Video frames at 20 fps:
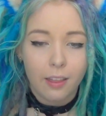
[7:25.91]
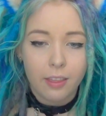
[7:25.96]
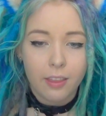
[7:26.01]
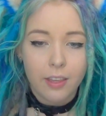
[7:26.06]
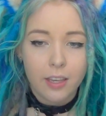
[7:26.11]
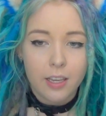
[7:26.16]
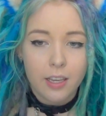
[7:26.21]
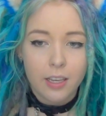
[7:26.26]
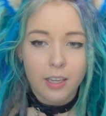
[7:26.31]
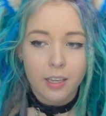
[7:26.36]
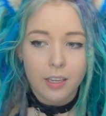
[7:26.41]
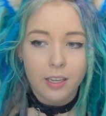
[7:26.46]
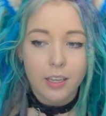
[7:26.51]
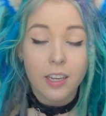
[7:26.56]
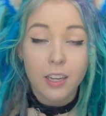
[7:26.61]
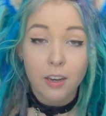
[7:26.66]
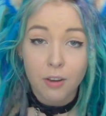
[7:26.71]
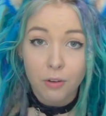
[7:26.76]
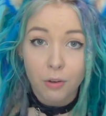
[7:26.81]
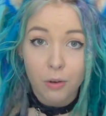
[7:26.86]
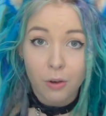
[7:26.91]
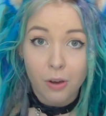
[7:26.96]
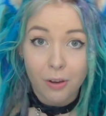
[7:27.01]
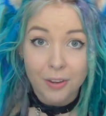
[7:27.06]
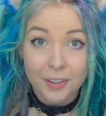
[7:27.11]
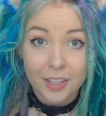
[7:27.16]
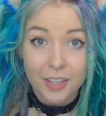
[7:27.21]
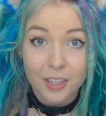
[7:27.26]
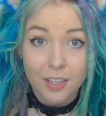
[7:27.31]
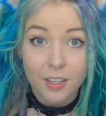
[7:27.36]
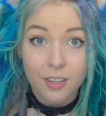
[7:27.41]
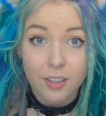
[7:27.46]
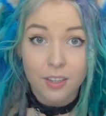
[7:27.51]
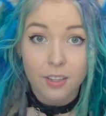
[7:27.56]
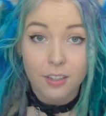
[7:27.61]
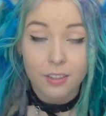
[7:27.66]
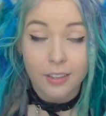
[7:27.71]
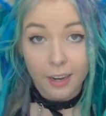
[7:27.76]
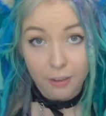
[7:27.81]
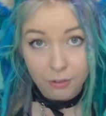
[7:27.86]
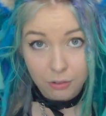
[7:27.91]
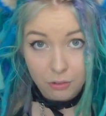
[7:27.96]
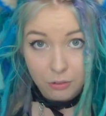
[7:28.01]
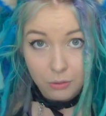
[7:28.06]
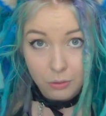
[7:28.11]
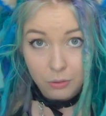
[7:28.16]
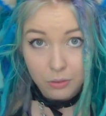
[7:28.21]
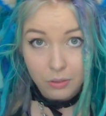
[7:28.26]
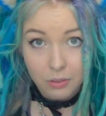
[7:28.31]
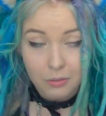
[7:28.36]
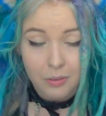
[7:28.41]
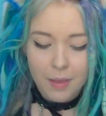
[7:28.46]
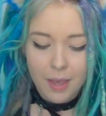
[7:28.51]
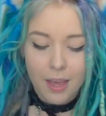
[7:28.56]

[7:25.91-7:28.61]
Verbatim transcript: the indoor hockey nationals,